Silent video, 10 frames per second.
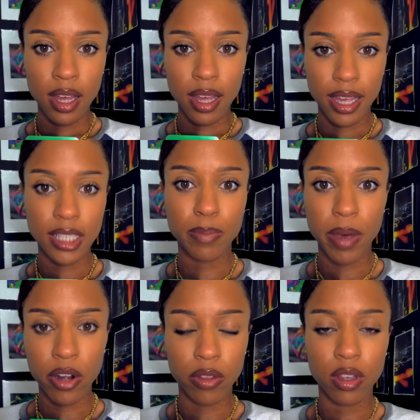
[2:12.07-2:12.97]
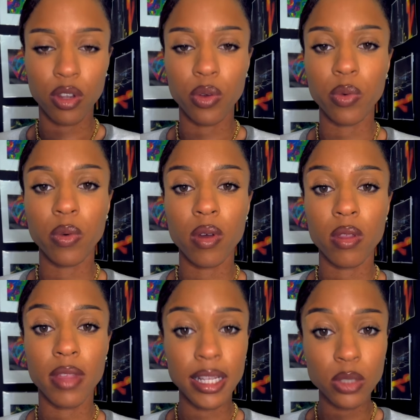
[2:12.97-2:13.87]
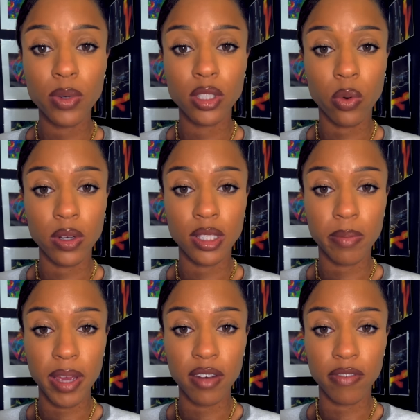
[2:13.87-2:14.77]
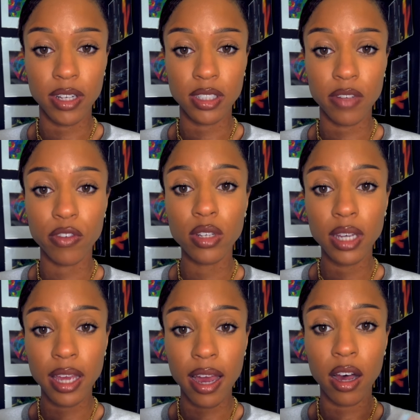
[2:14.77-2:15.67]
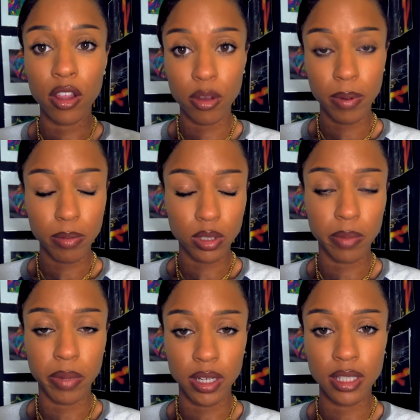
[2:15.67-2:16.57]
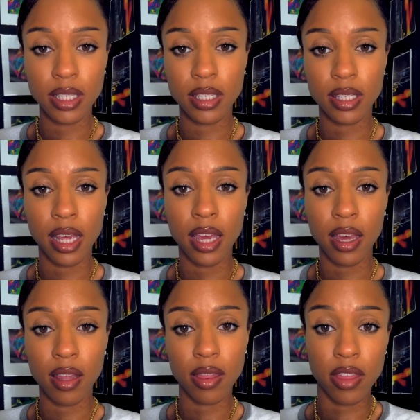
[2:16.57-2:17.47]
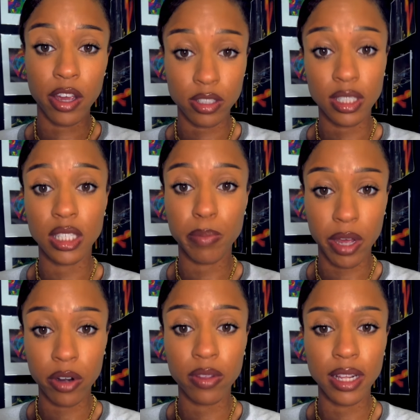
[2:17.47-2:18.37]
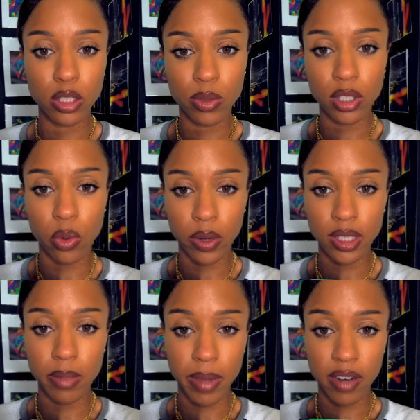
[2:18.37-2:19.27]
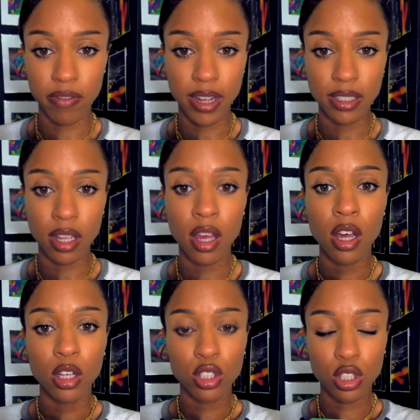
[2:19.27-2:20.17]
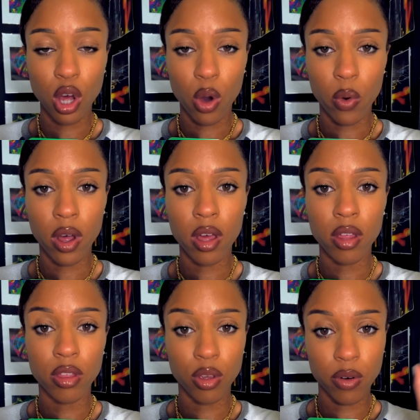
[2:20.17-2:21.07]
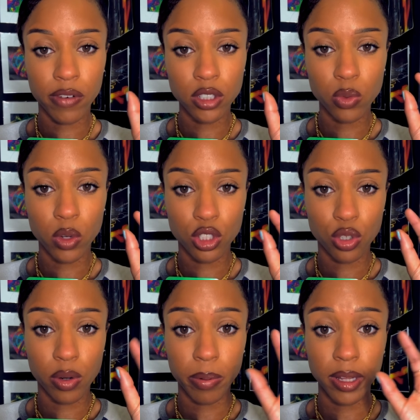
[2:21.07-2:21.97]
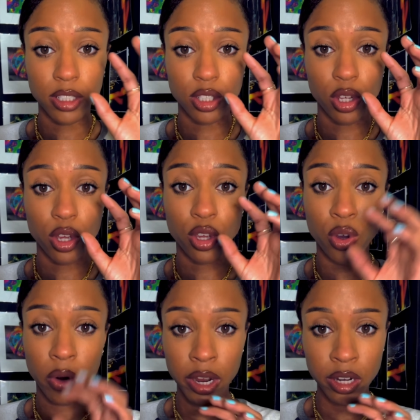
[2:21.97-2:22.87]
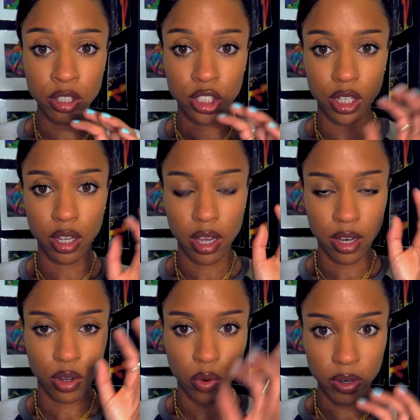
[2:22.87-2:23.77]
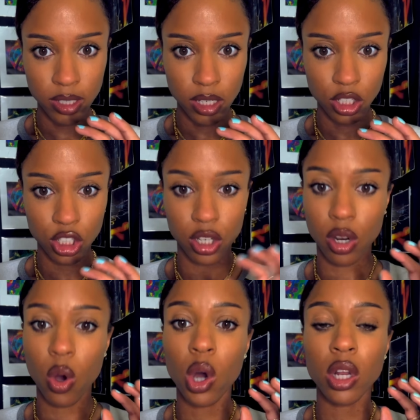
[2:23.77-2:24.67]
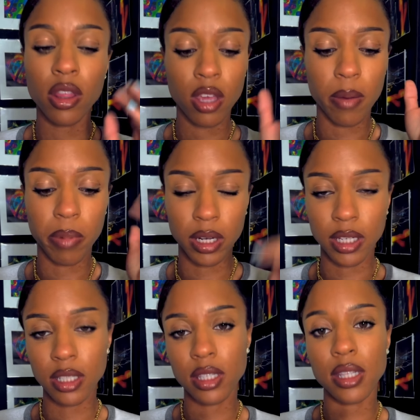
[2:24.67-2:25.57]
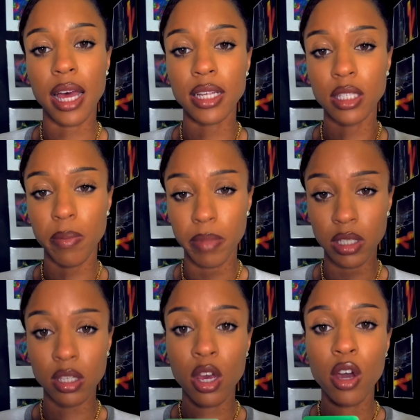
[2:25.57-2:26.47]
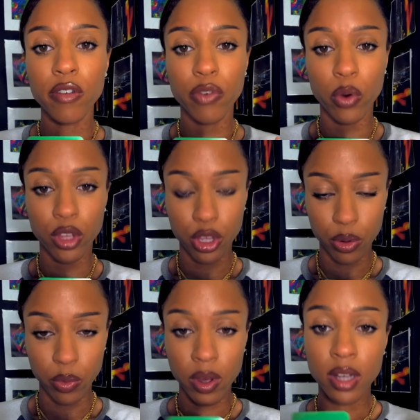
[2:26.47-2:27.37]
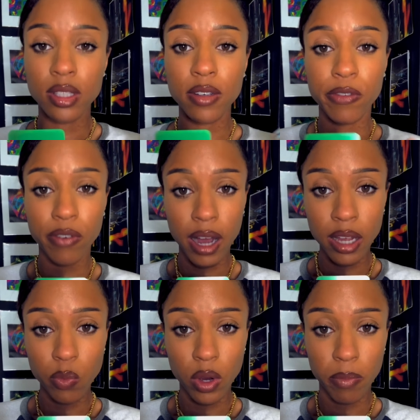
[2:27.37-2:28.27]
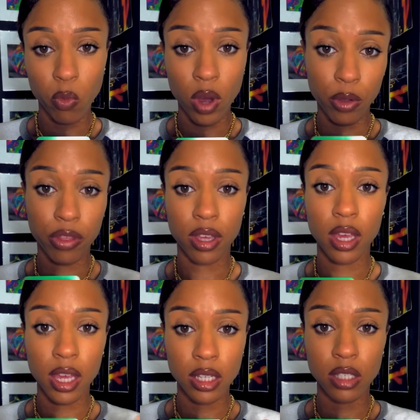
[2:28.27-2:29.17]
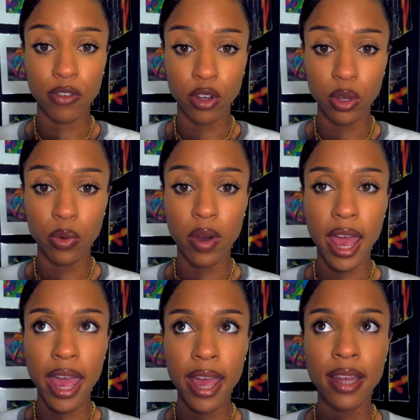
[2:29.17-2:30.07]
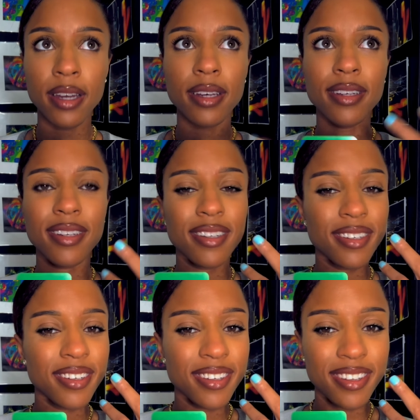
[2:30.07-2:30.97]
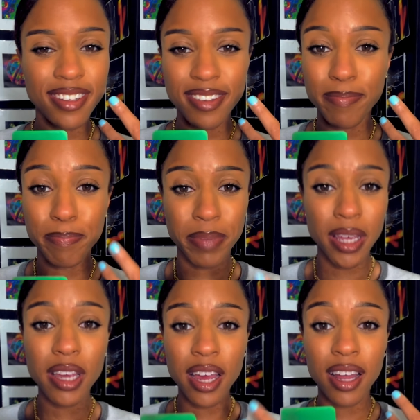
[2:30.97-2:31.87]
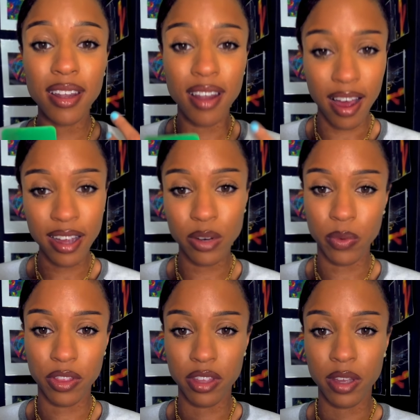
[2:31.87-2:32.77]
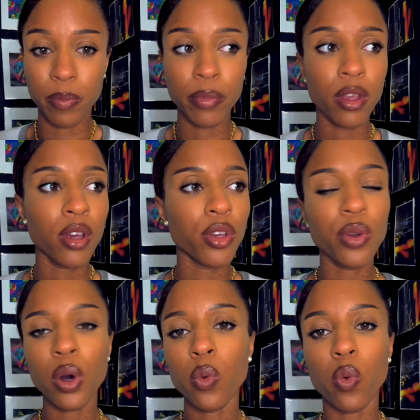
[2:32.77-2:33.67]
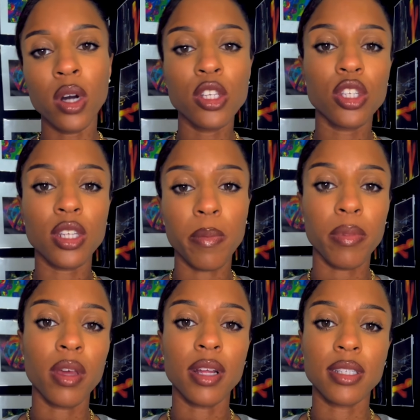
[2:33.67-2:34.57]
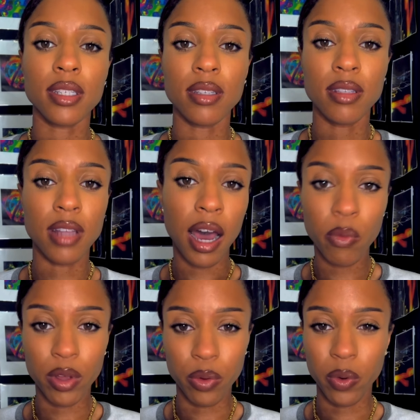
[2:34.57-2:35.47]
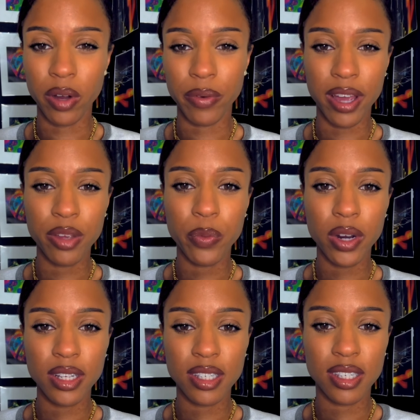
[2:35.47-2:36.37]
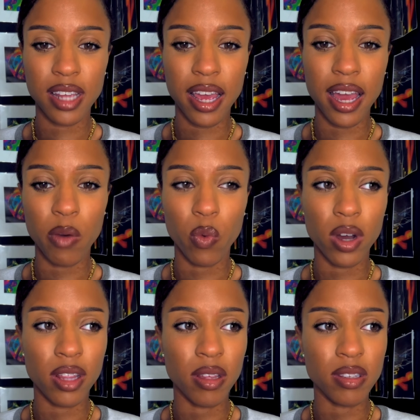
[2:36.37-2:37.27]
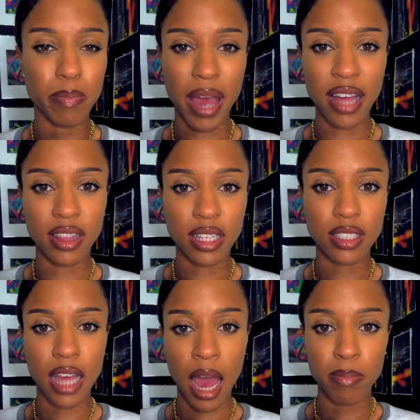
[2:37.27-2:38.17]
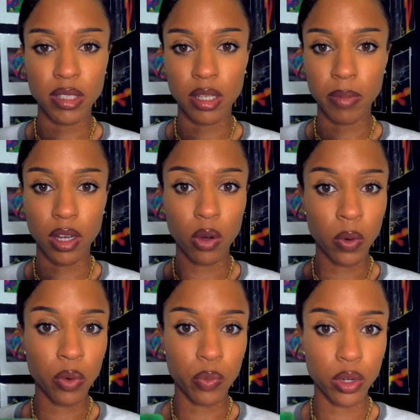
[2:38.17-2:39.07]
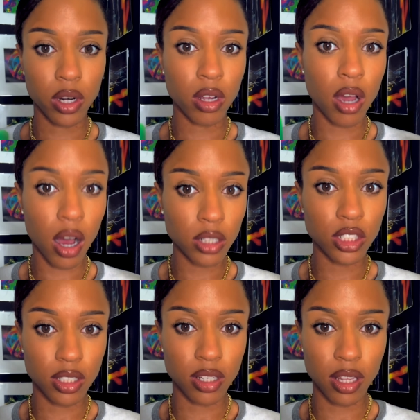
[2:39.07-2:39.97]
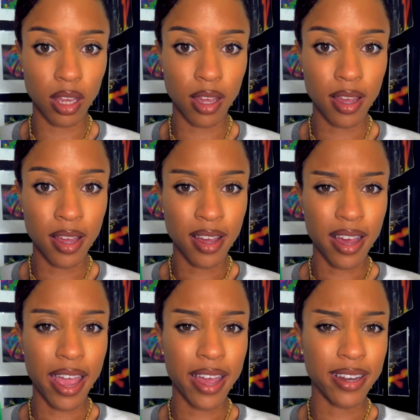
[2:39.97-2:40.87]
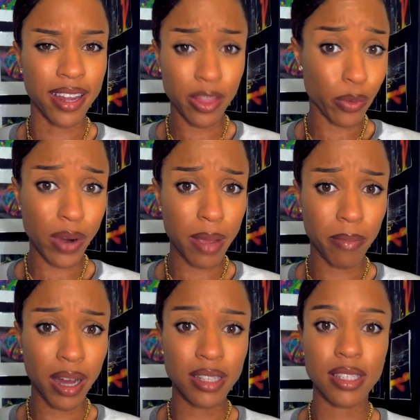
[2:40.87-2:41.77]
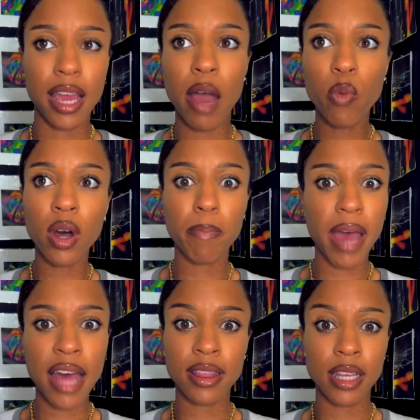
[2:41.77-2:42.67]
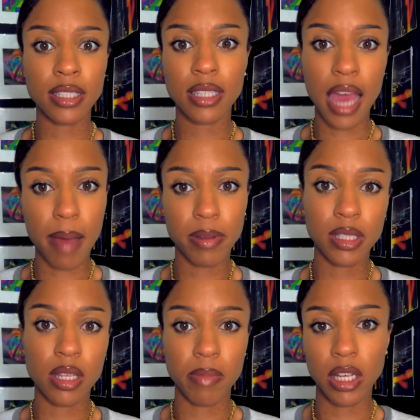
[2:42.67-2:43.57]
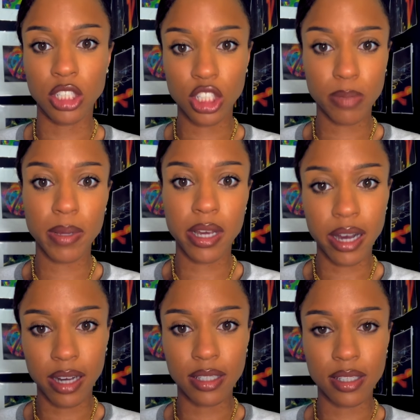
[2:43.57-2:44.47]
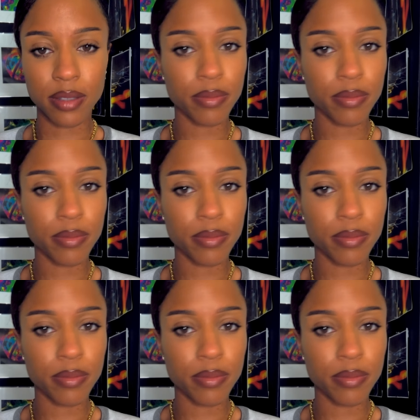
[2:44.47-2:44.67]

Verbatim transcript: is better than you, that's what's going to manifest. If you're looking at other people's abundance and saying theirs is better, that's what's going to manifest. So, the universe wants you to place your energy and your attention on the abundance that is meant for you. Define what wealthy is for you and be aligned with it. You don't want something that's not what you want, right? You wouldn't say, I want bad things to happen to me. No one would consciously and in the right mind say, I want bad things to happen to me just because